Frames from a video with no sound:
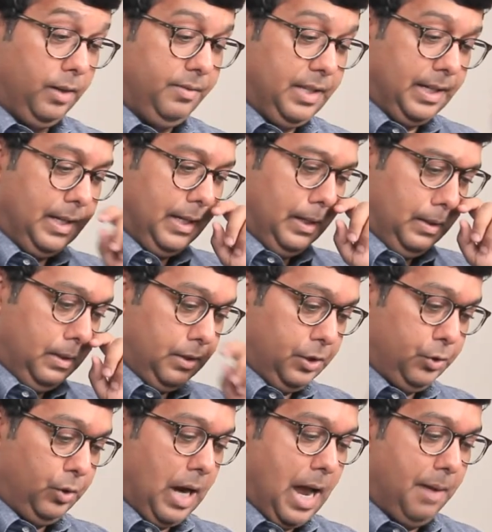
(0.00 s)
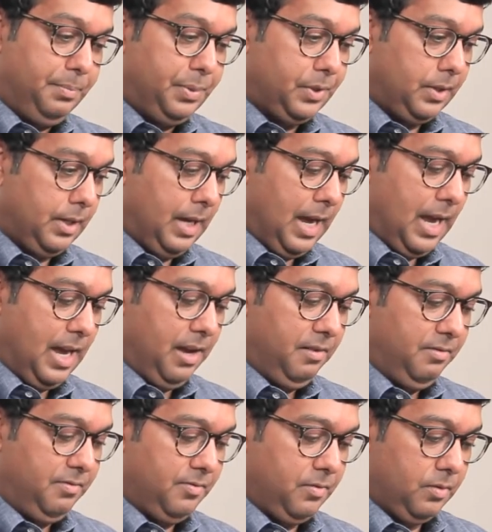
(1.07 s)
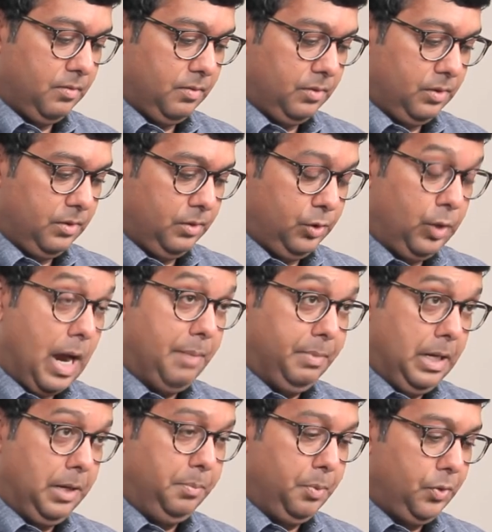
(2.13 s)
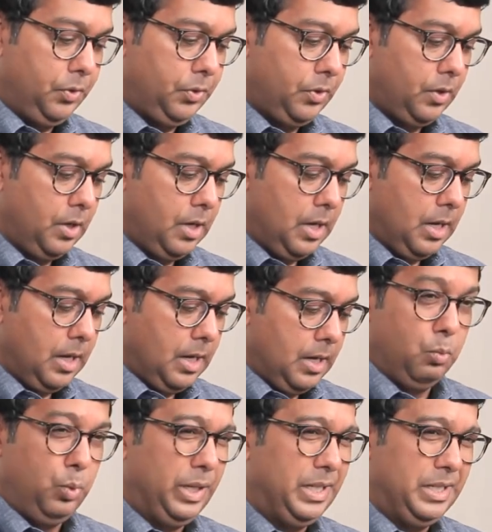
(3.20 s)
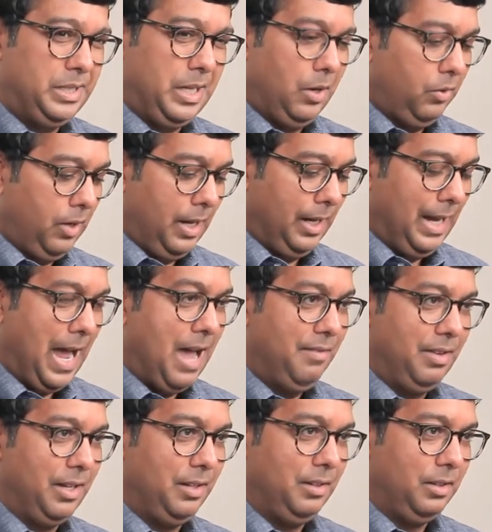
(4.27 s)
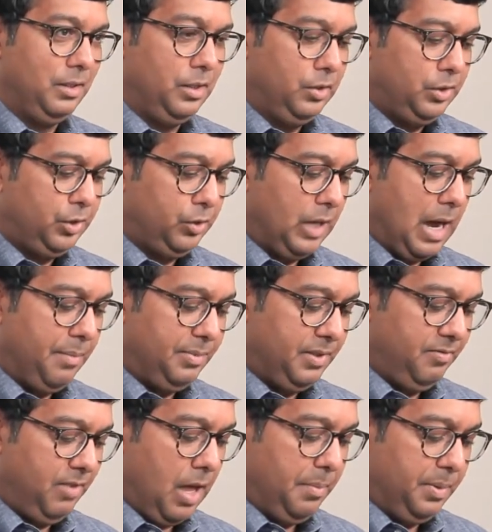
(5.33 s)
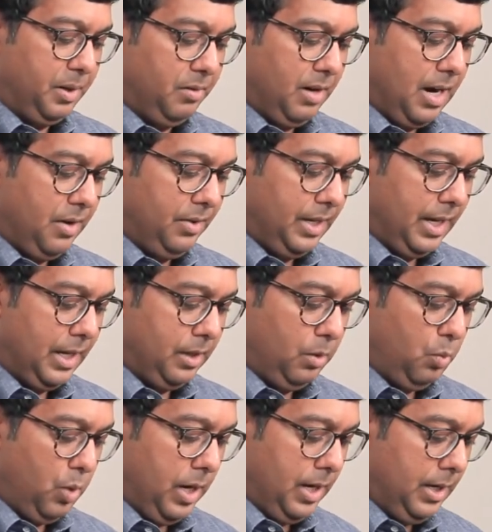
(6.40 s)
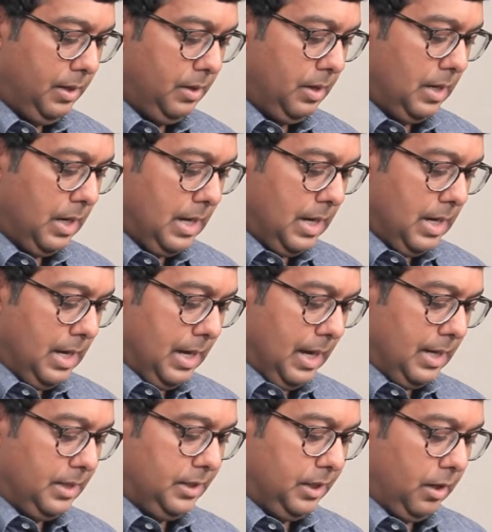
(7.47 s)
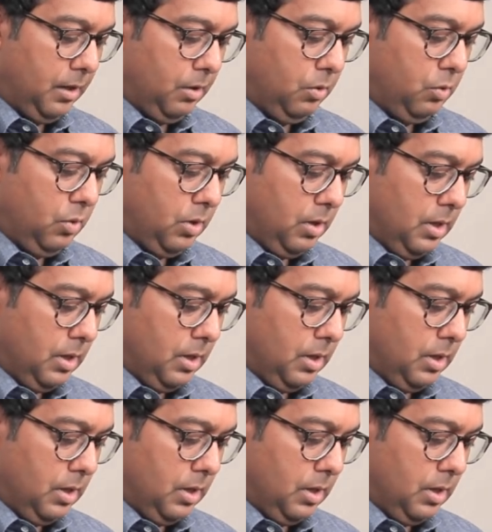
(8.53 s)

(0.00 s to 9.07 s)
of the straps have strap keepers. We just don't like having loose straps flopping around, they get in the way. And so